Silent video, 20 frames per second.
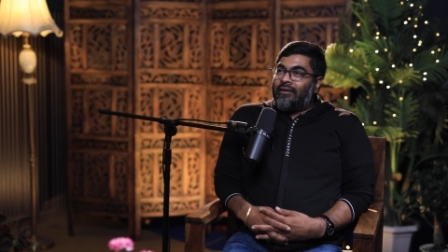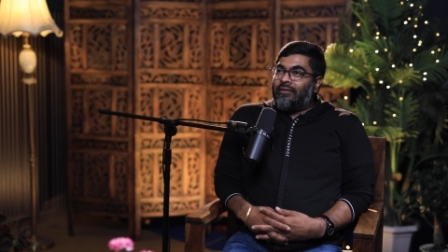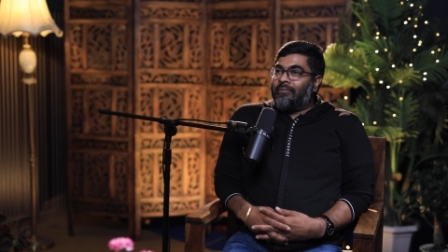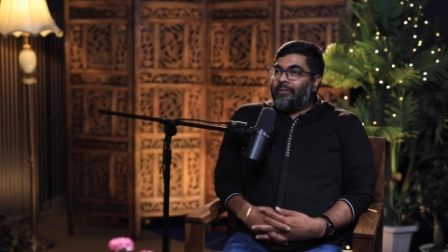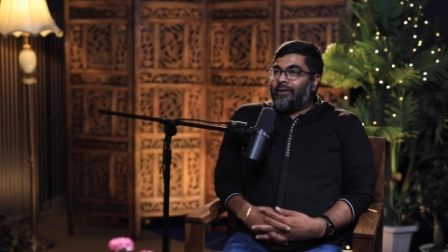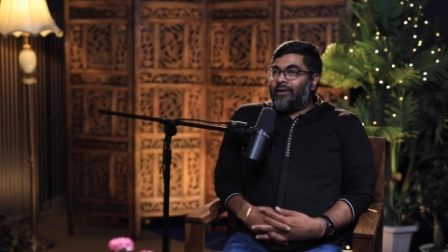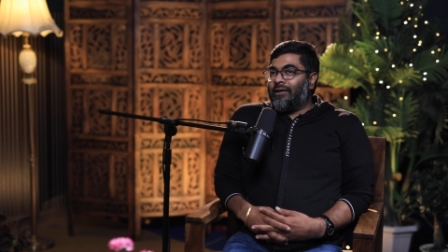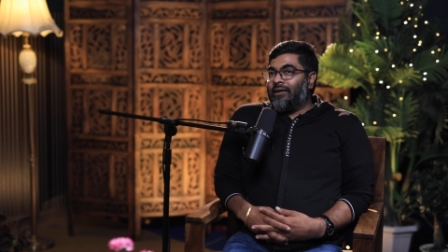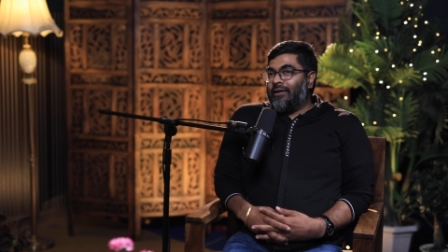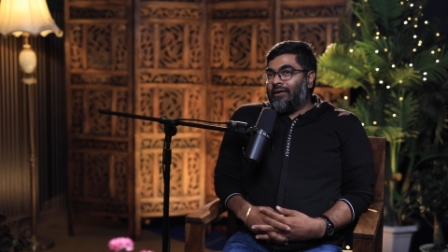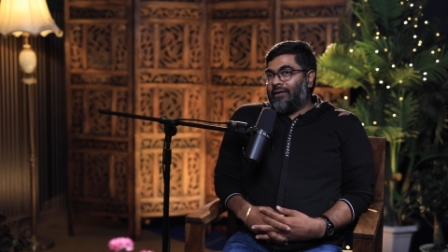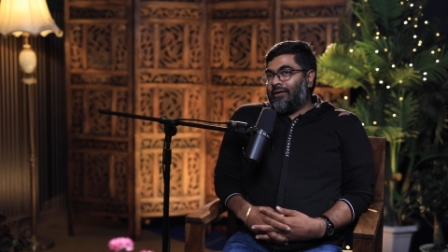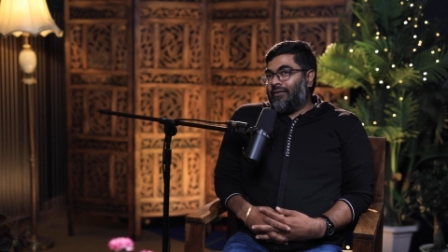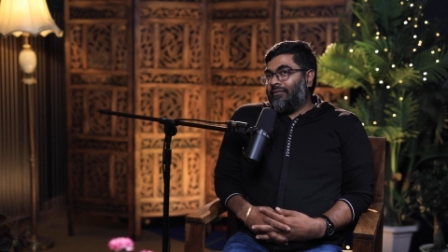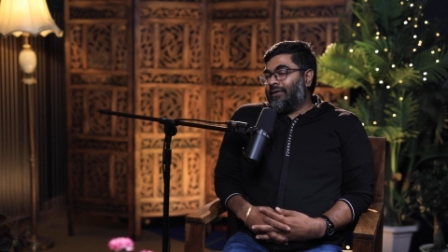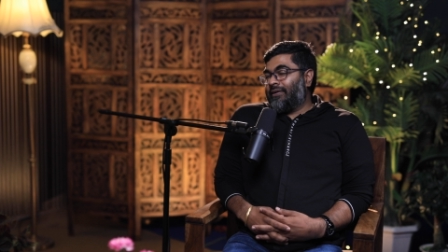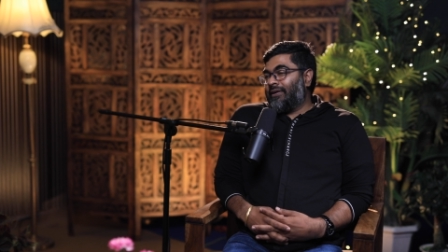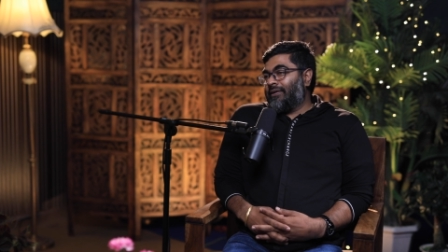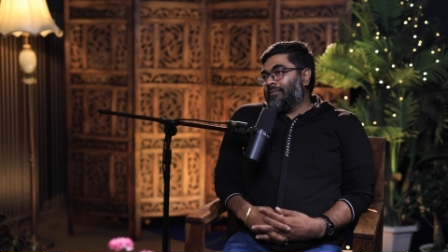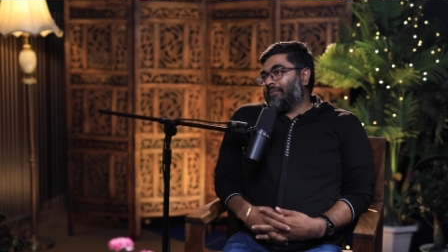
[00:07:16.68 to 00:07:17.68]
expecting a
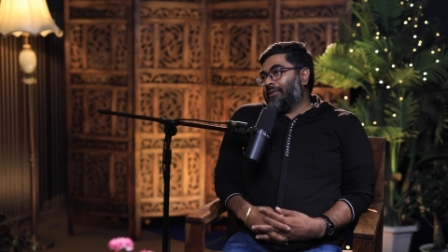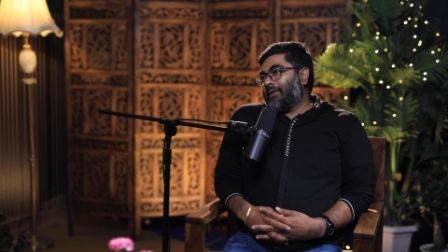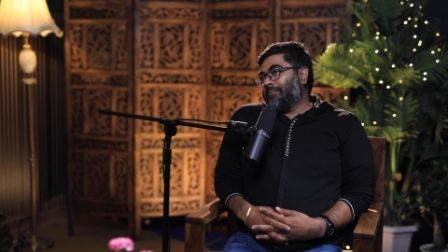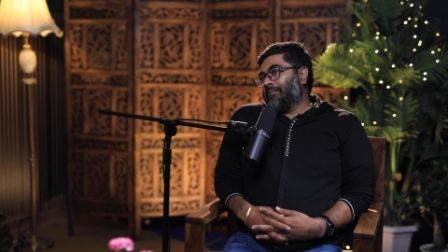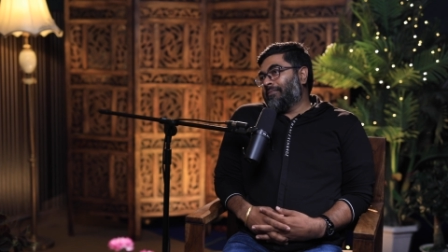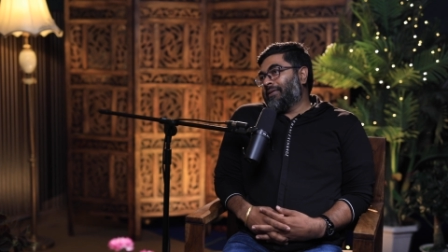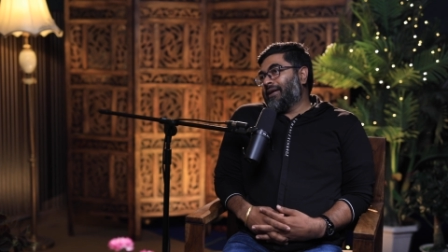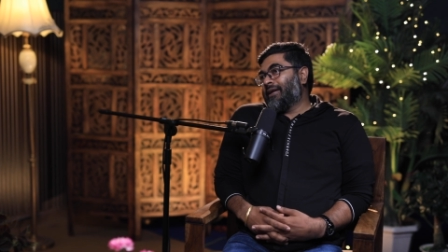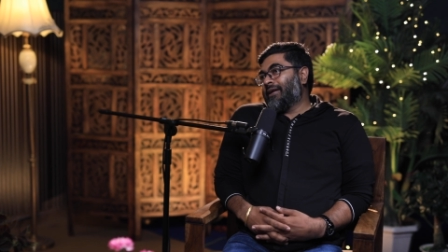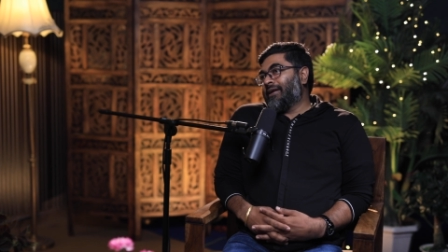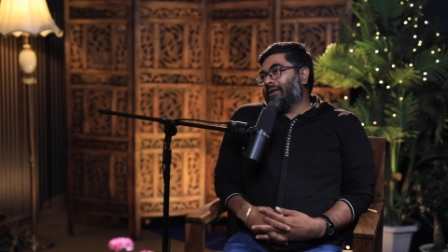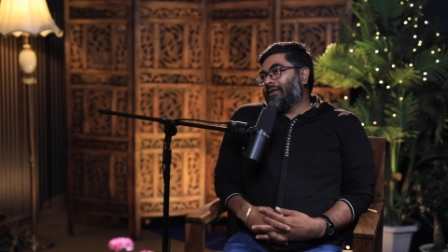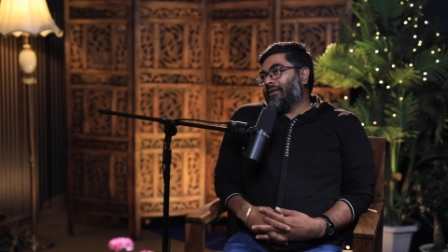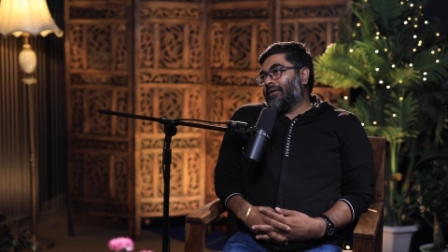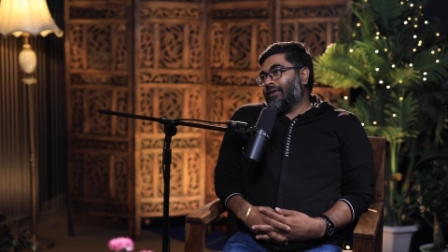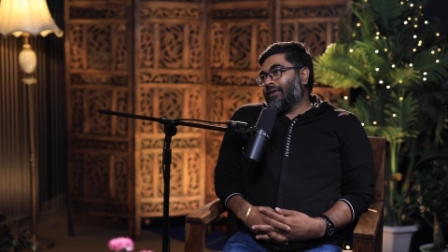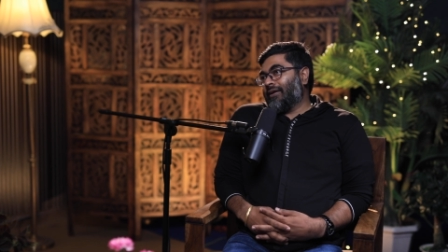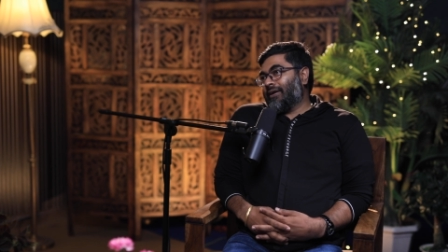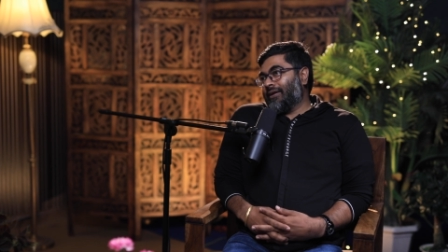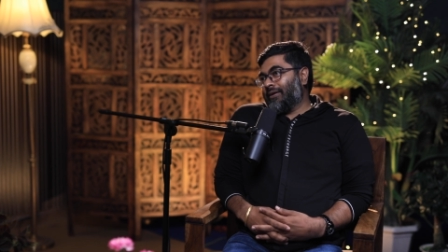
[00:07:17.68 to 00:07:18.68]
cow, and I'm building a
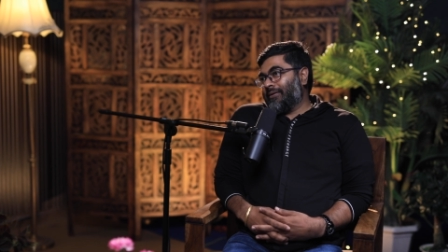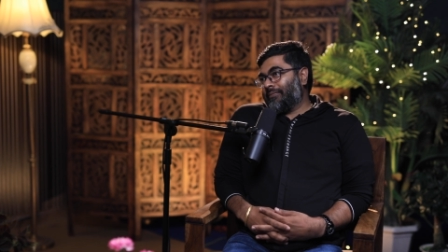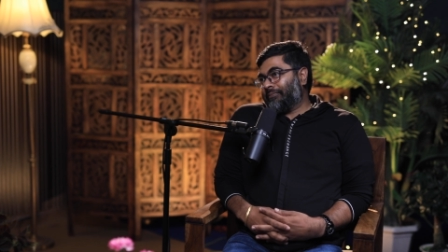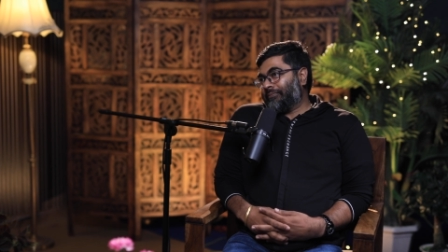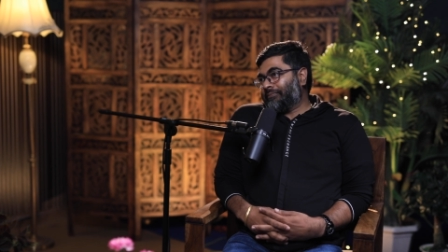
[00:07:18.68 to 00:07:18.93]
donkey.